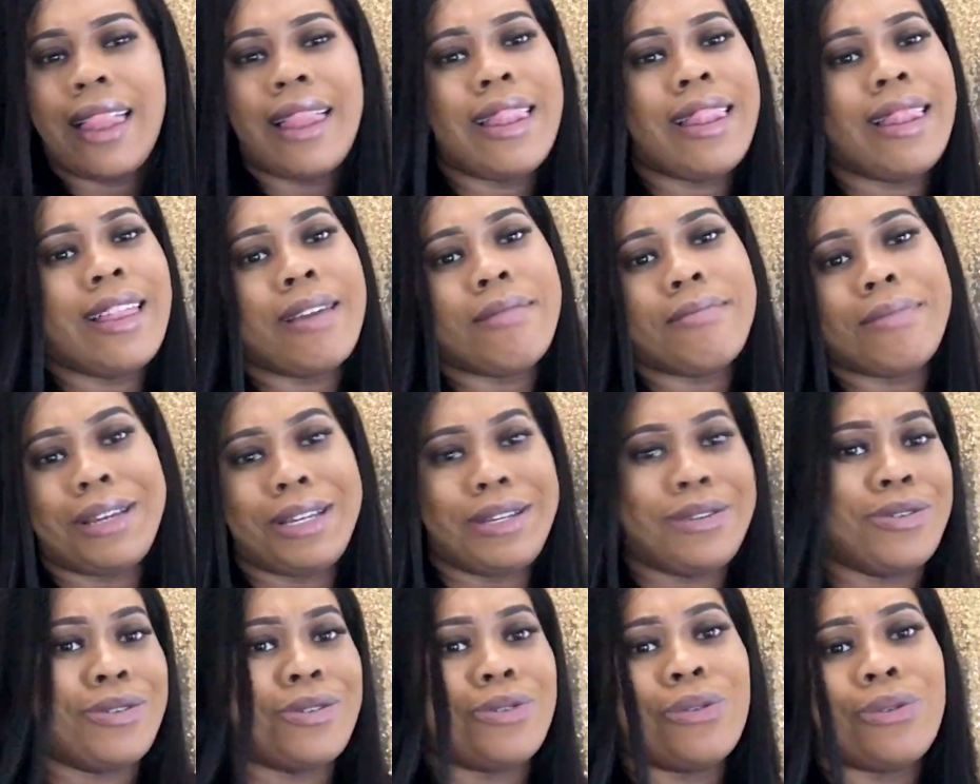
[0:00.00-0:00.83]
Let me
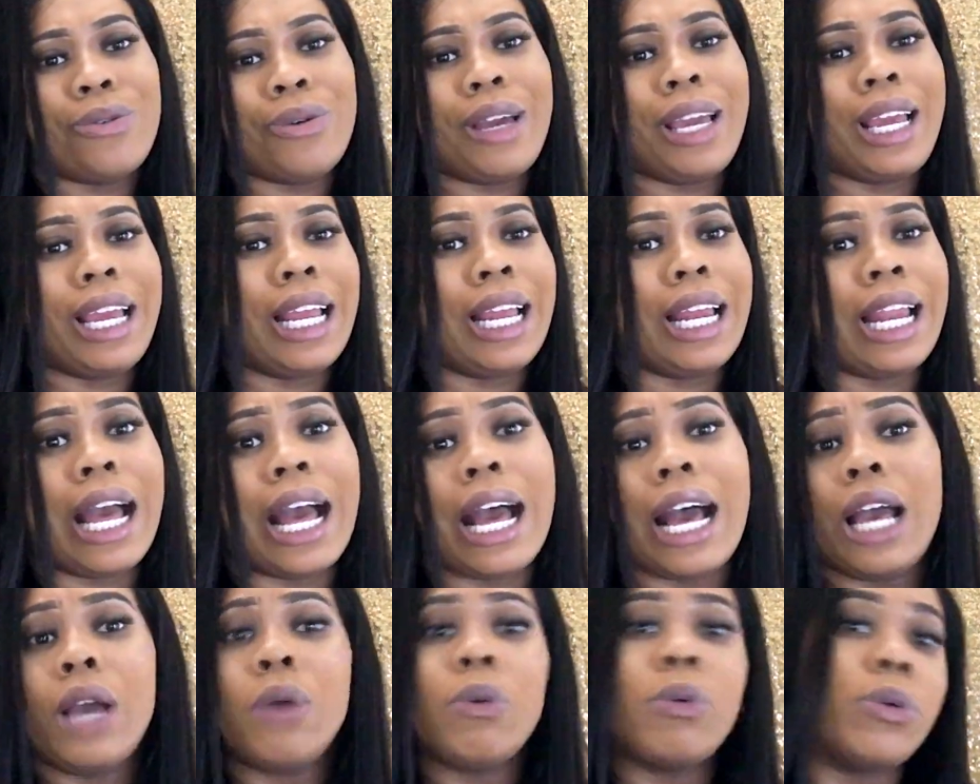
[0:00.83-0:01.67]
know, and
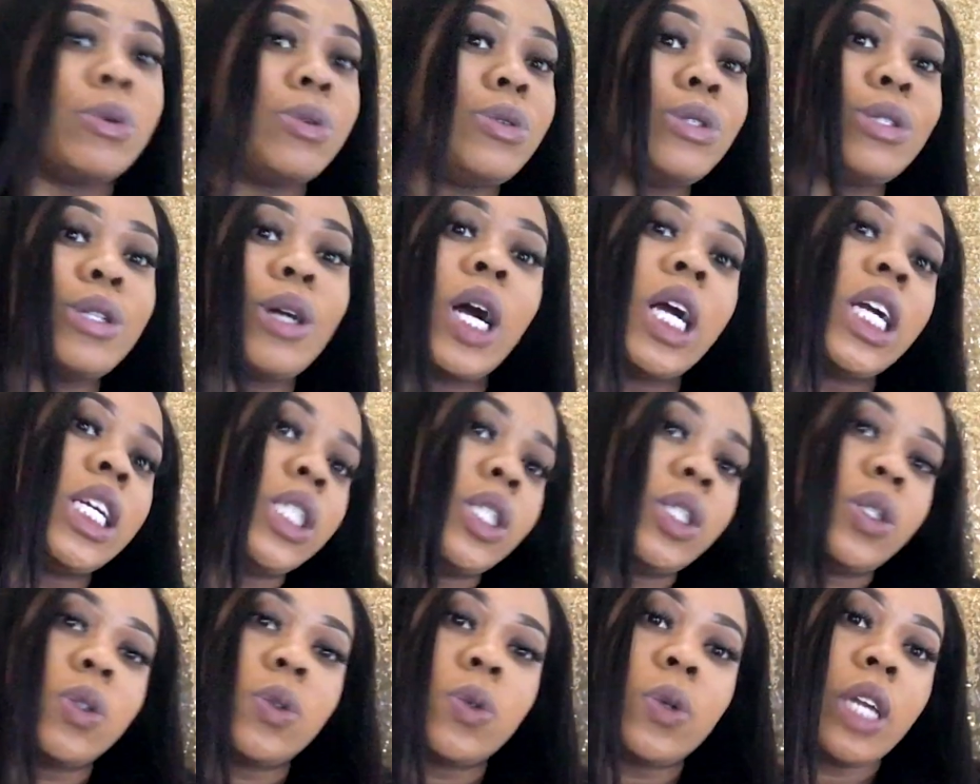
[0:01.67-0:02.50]
I will start
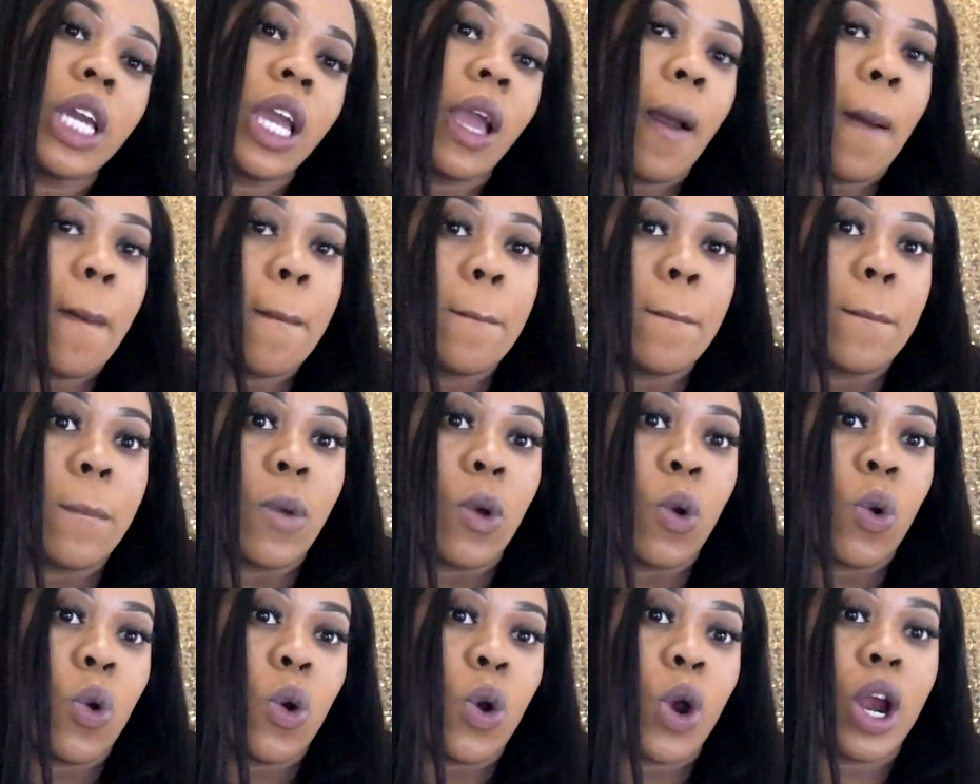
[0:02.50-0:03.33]
doing
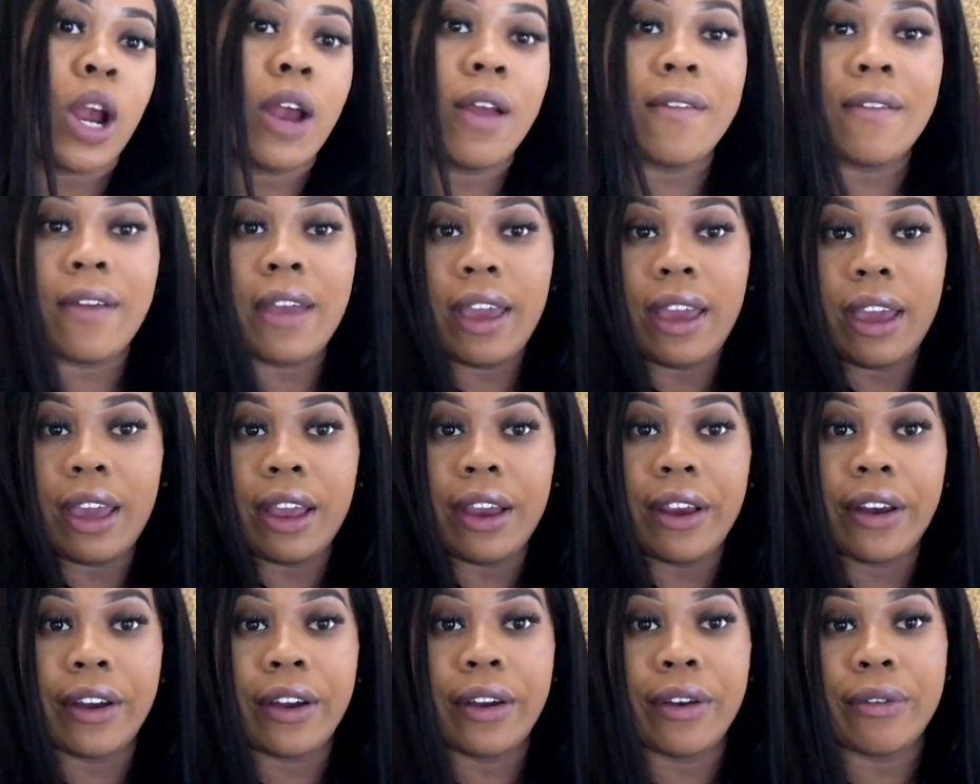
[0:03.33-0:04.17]
more
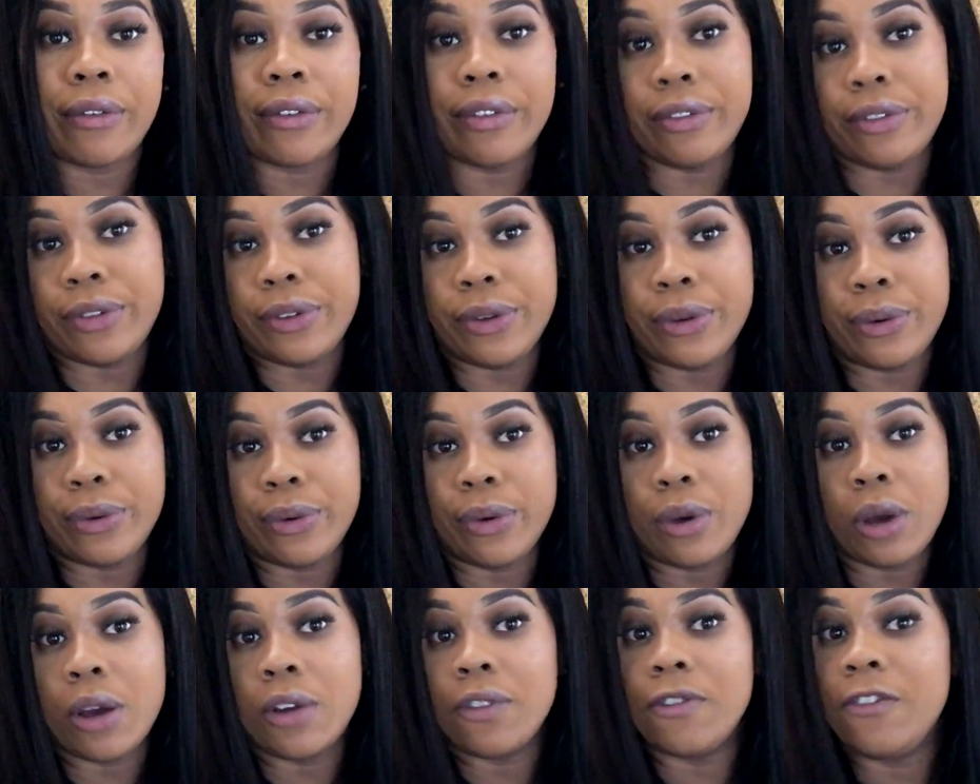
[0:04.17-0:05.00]
hair review
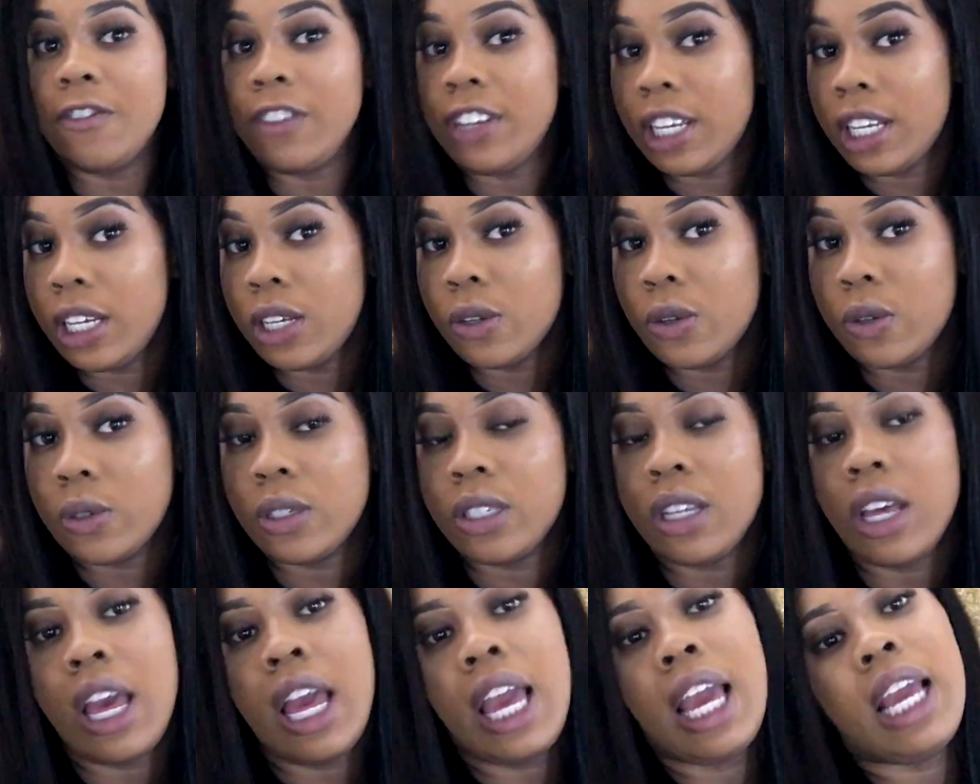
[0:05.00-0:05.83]

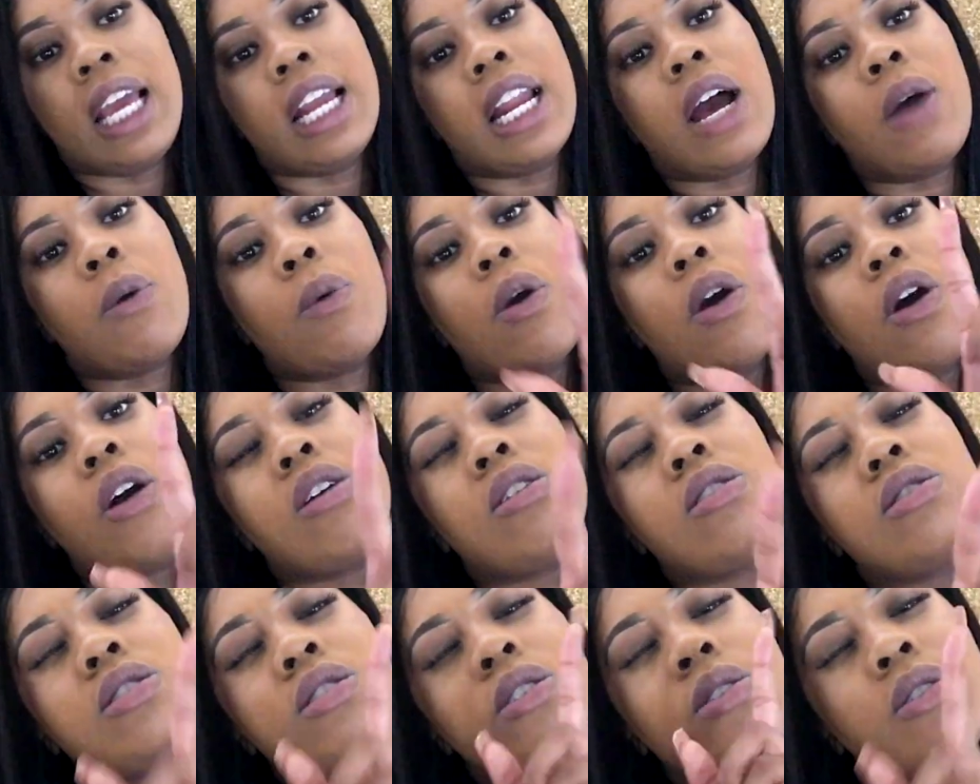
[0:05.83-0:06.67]
videos, and I will
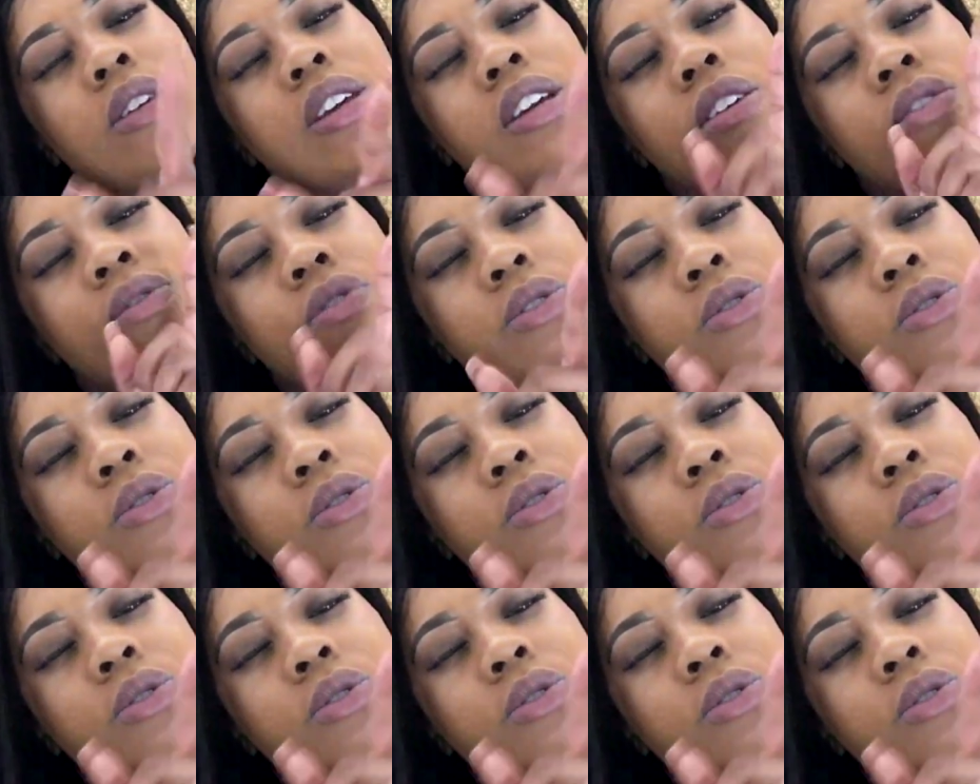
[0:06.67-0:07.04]
also give